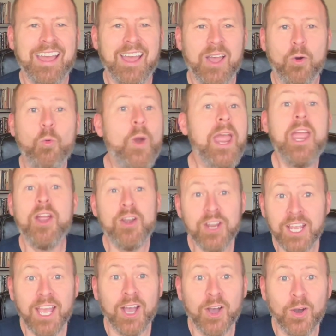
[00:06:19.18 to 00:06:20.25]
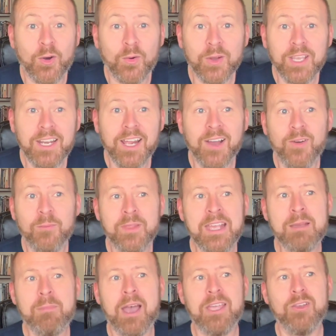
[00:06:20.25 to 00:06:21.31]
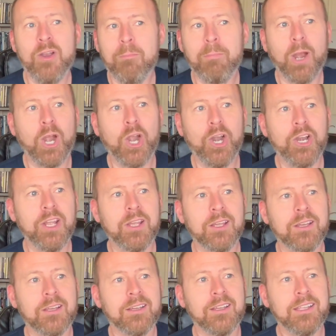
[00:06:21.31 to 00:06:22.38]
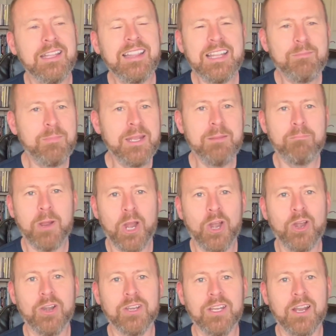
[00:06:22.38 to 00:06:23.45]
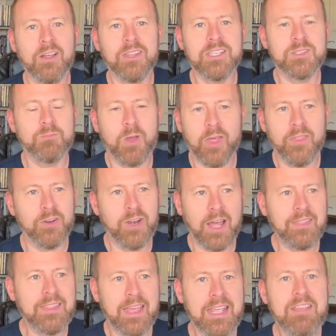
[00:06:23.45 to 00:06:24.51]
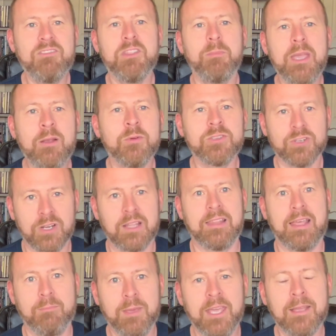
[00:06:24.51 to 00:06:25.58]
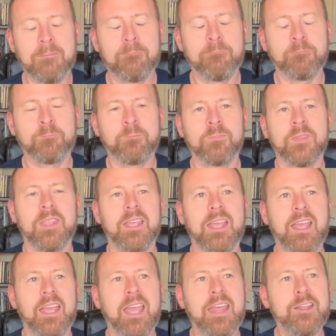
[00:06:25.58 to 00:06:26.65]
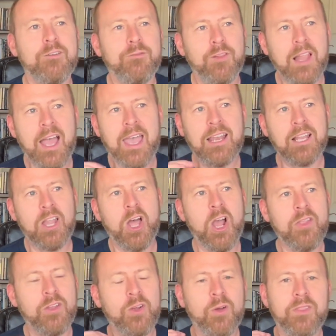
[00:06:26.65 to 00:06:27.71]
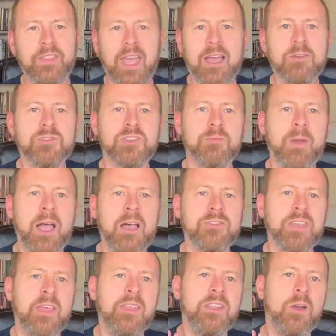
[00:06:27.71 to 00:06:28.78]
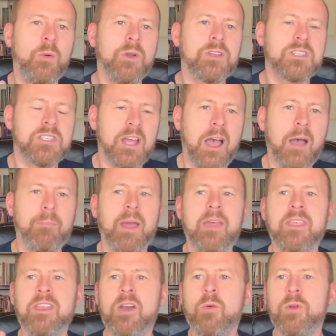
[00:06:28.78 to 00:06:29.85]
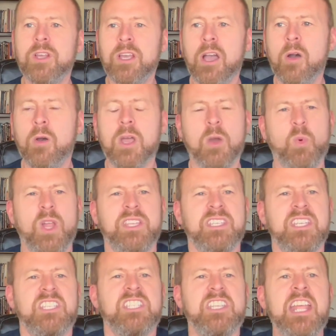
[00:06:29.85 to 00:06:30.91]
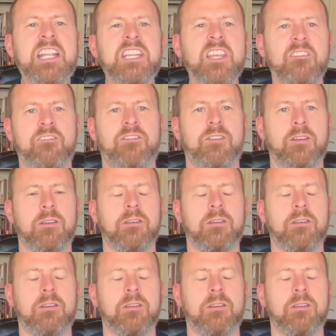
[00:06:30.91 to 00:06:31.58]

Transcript: Where to go? You know, think about it, you're a bird, you're a little bitty bird, you know, these small, they're not that, even the big ones are not that big. And they're flying along, and they're going thousands of miles. How do they know where to stop? How do they know where to go? Well, it's instinctive.